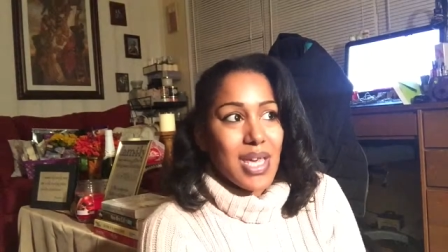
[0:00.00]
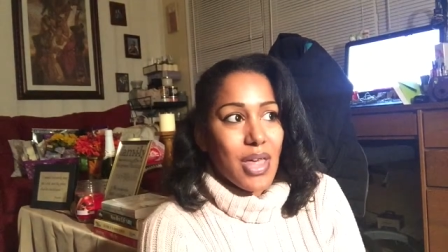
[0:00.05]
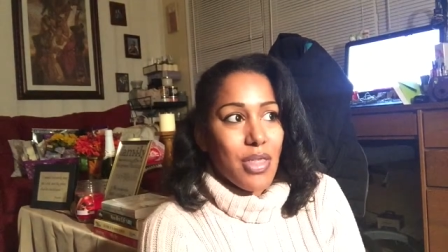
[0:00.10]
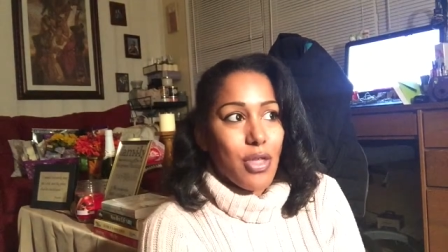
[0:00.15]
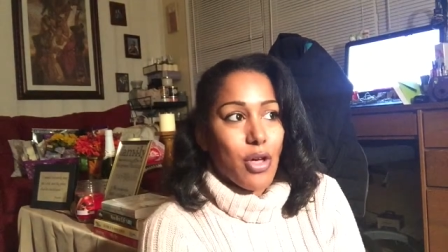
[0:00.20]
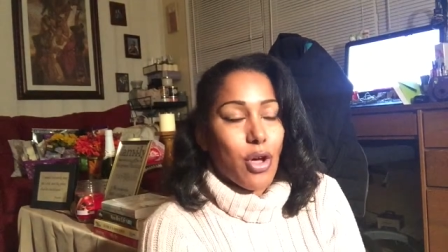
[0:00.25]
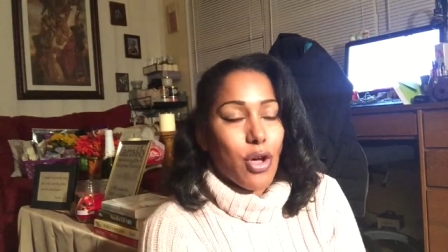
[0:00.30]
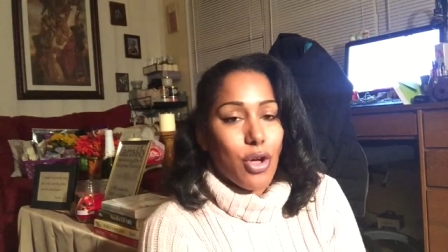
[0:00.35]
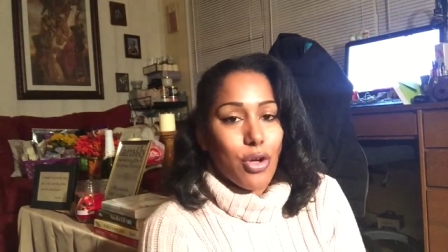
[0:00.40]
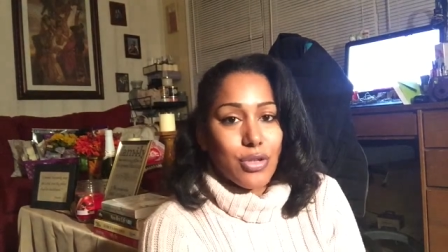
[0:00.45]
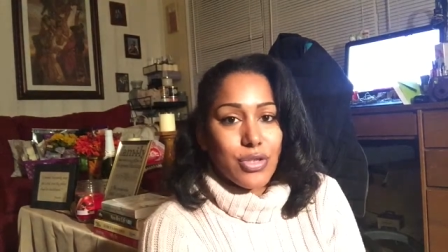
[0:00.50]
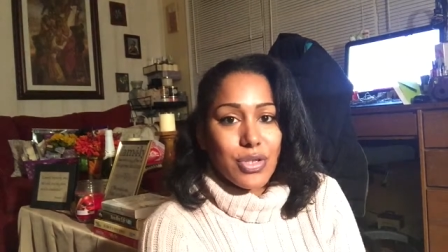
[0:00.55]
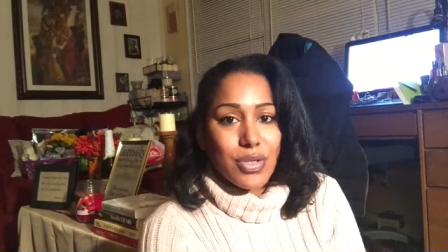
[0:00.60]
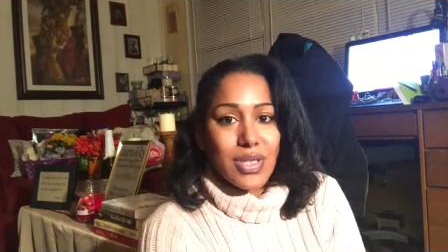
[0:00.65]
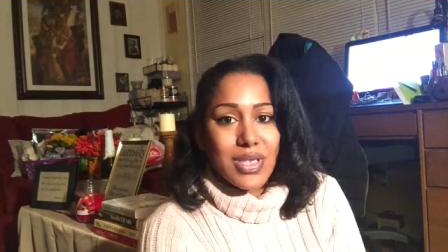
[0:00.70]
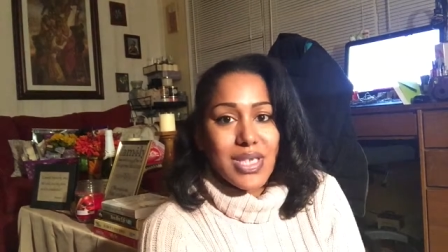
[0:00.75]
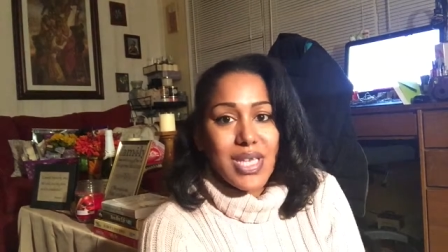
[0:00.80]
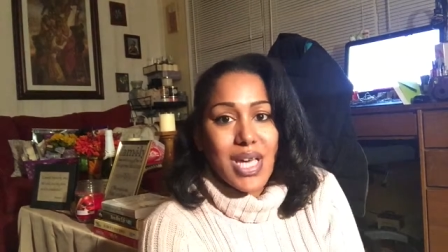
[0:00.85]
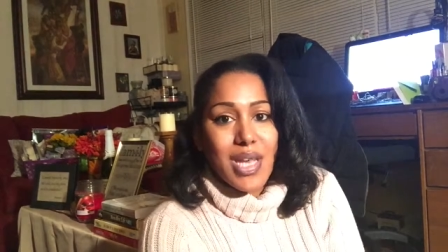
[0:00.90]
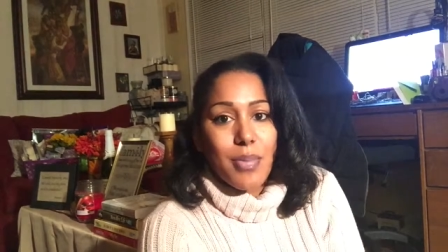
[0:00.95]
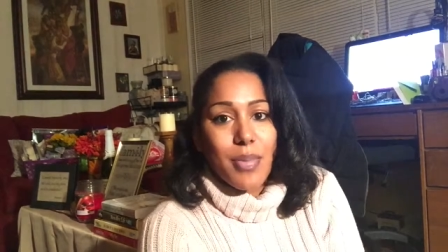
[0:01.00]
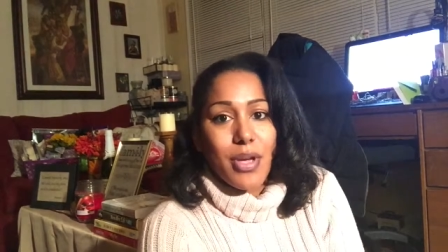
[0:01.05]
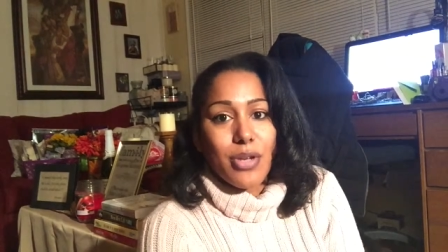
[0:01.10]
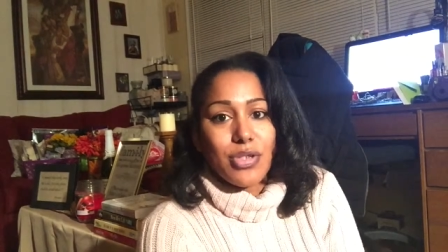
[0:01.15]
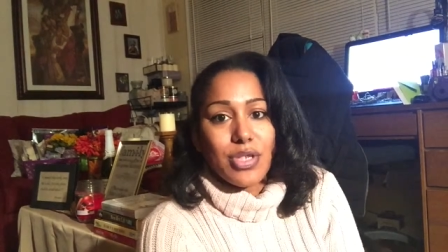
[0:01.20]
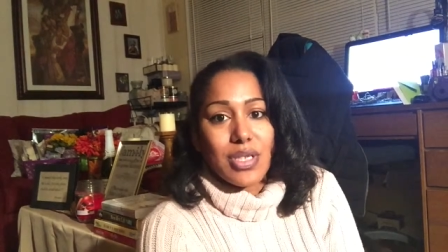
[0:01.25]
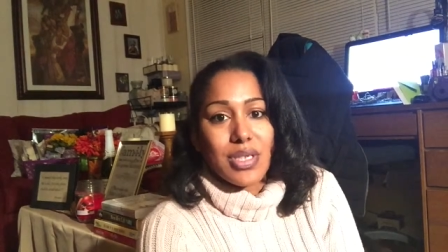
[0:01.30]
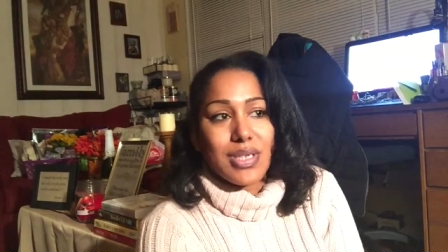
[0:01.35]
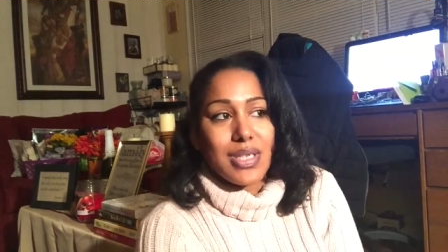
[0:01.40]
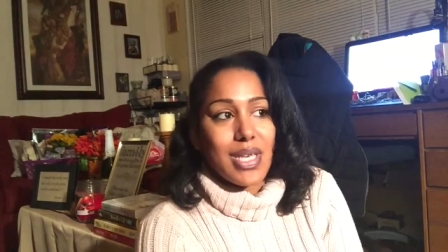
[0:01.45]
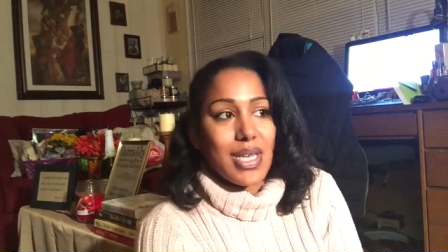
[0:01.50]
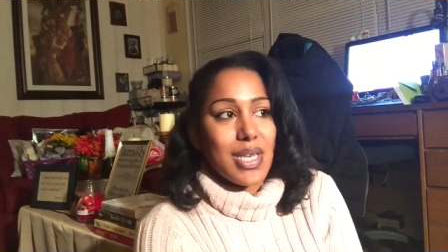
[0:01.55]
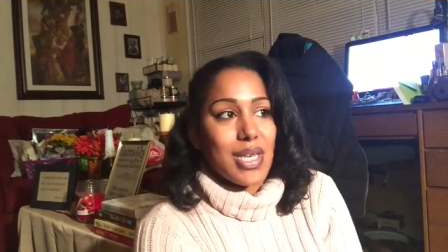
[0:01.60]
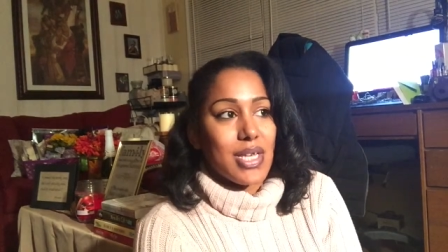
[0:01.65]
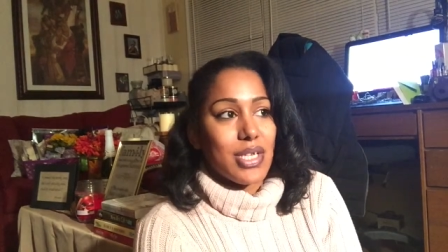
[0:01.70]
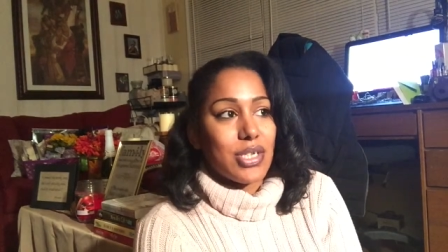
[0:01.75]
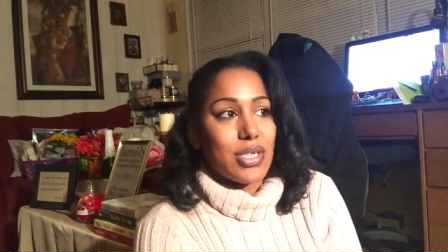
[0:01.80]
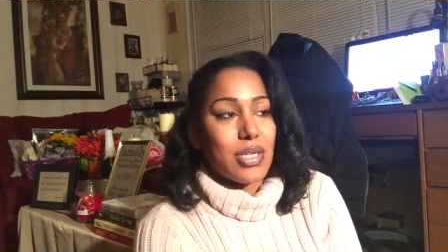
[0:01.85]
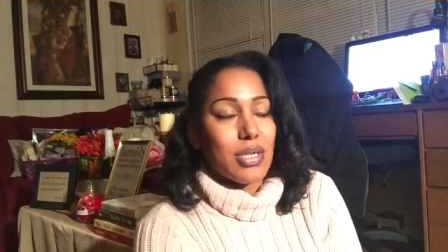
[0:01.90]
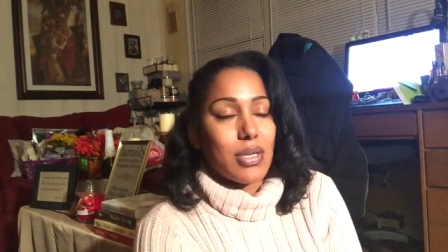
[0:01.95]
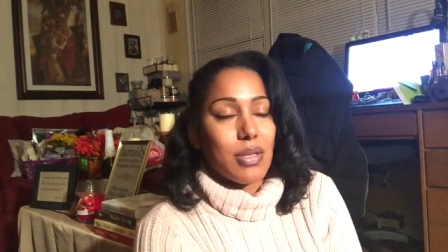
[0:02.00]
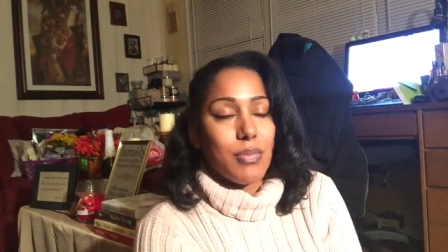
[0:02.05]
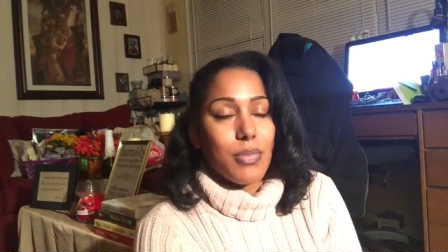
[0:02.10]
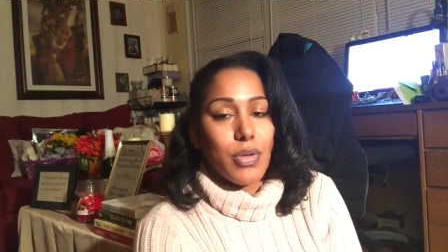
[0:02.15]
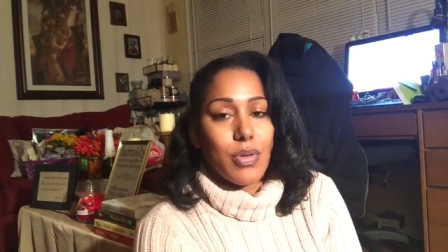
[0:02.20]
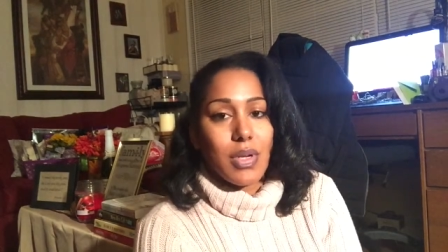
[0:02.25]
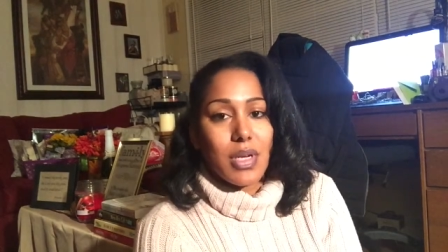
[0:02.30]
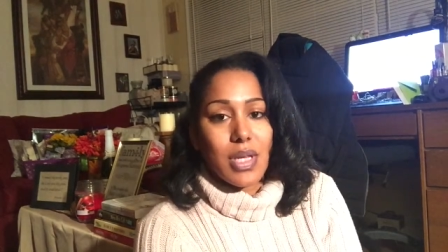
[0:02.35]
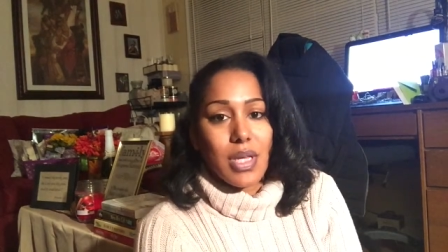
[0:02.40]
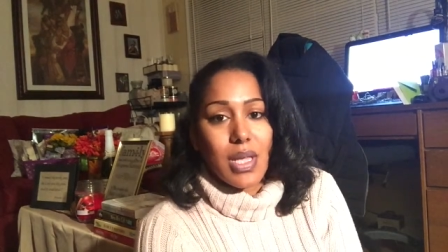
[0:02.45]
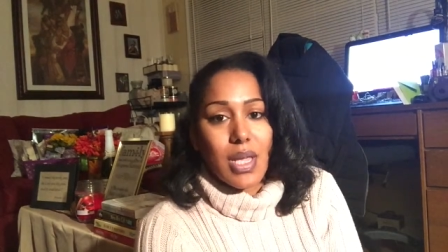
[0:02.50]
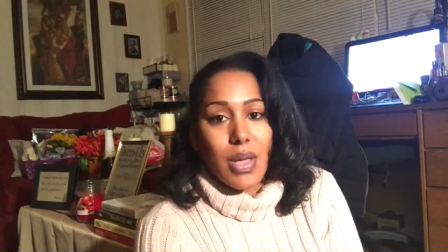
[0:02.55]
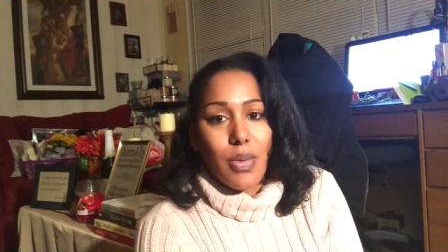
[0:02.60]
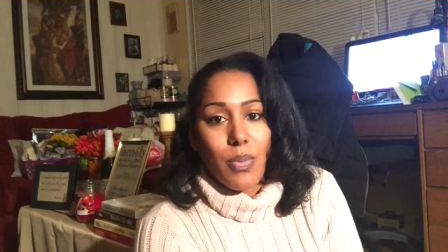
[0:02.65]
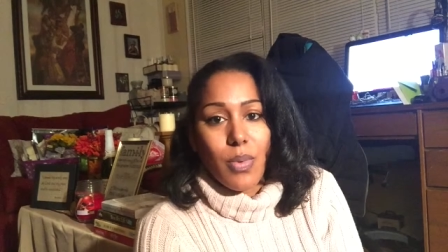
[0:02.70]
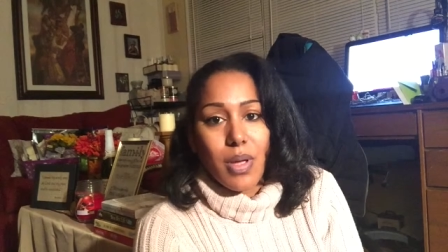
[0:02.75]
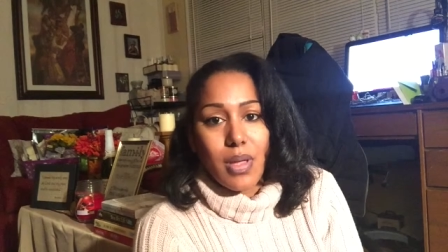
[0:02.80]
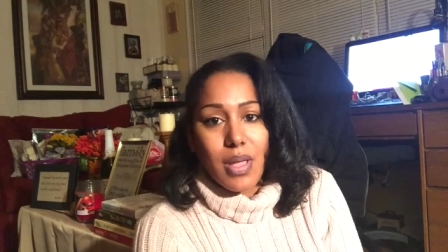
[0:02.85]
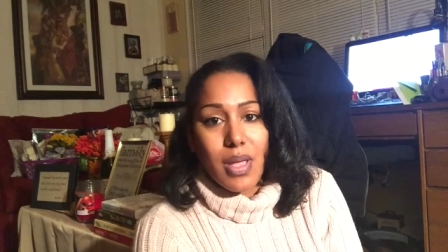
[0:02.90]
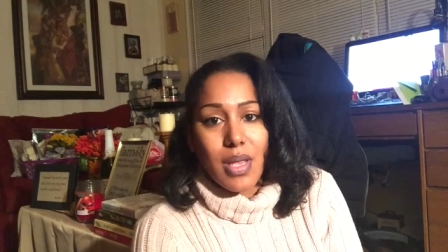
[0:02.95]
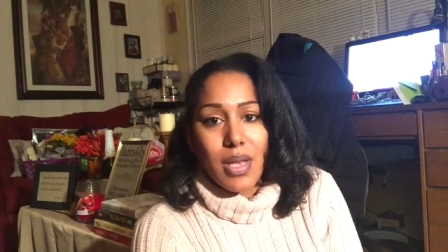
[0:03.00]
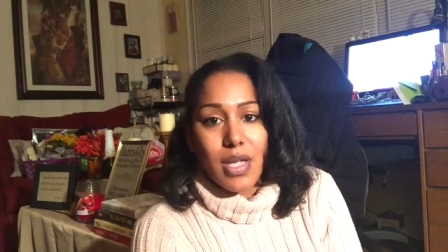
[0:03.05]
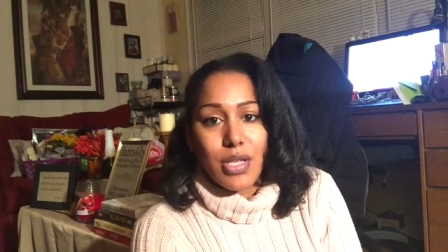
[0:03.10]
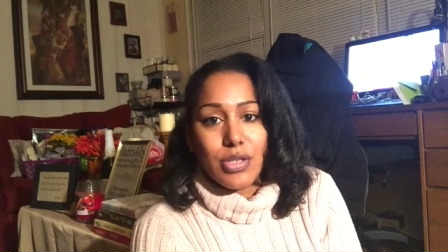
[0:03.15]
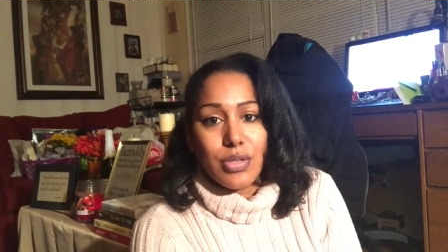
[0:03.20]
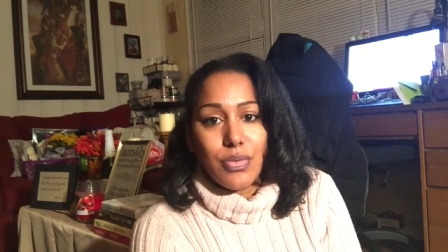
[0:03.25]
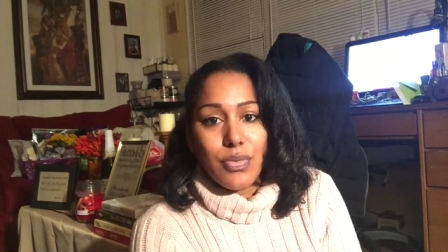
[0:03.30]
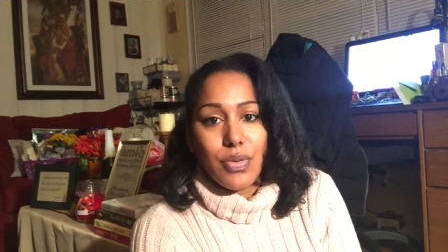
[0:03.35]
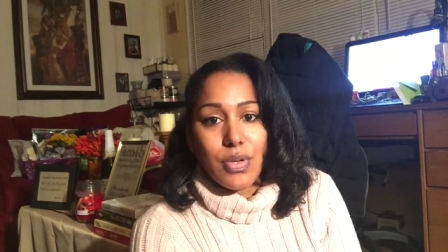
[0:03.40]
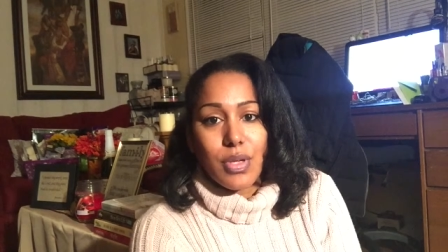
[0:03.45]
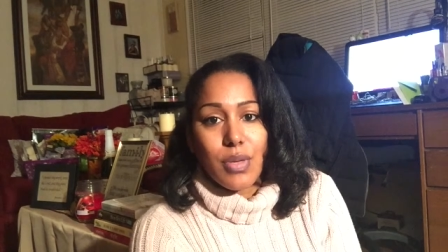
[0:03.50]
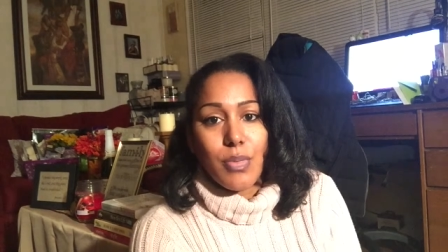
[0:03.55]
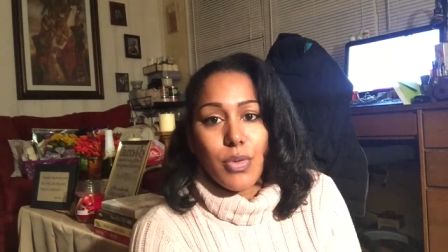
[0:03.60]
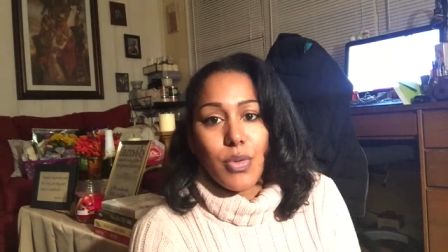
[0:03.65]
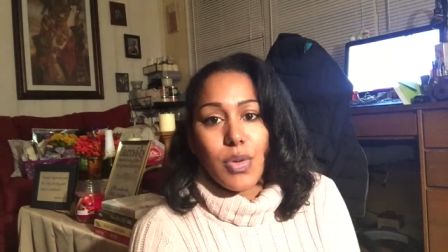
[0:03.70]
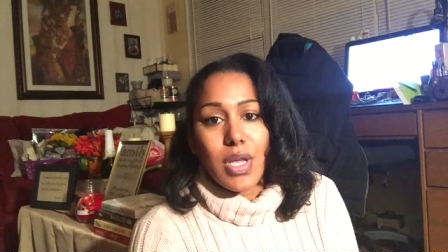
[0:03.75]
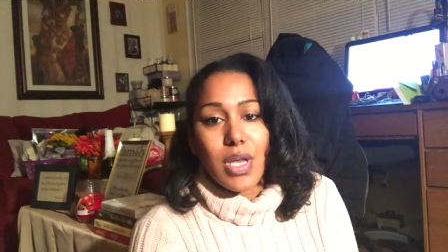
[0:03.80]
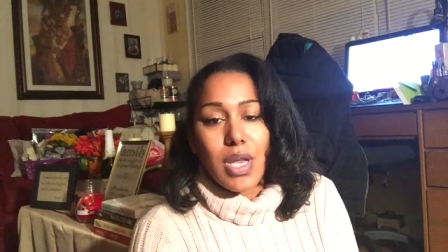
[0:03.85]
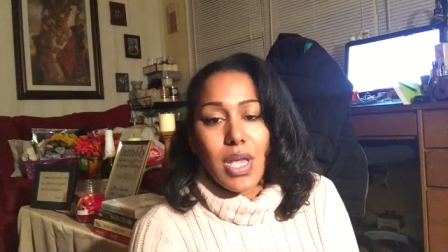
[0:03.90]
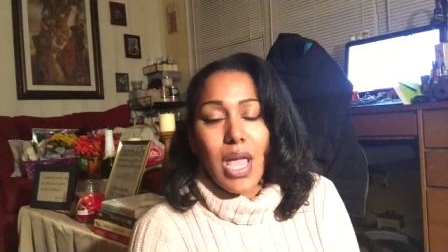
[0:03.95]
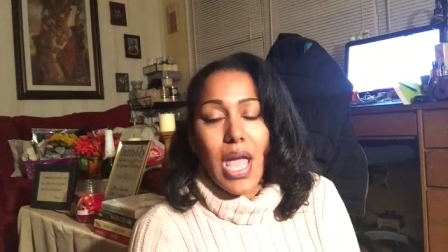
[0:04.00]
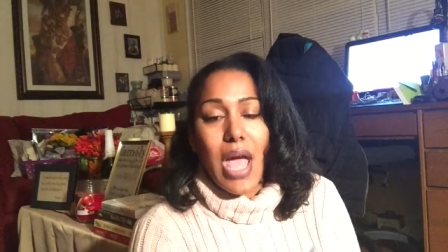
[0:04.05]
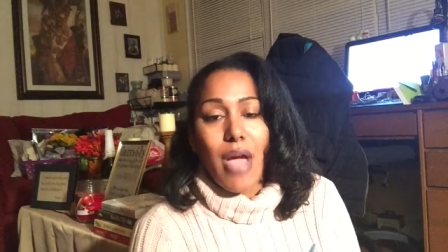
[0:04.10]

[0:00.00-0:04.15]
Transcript: together also. It's not about just getting into the community and what can I do for the community.